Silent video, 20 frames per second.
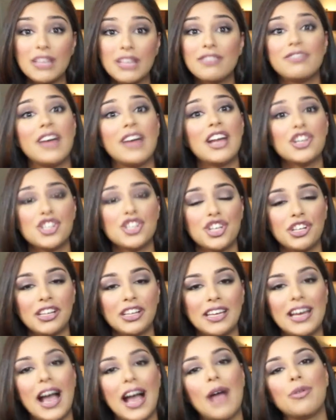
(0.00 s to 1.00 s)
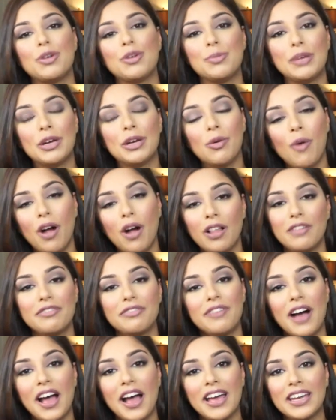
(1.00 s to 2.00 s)
eventually I would be
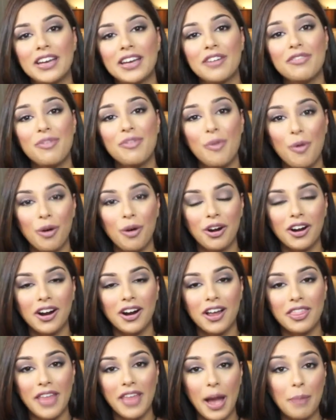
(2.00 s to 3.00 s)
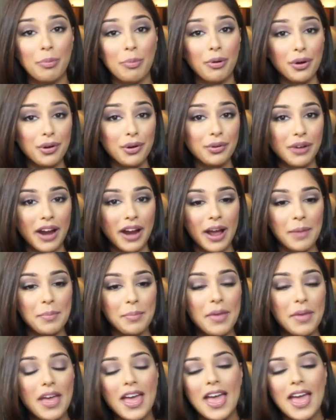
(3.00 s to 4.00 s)
qualified for that
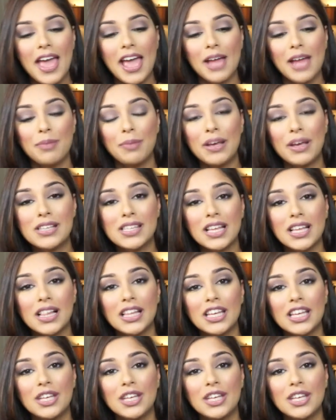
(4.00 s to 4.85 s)
program. And basically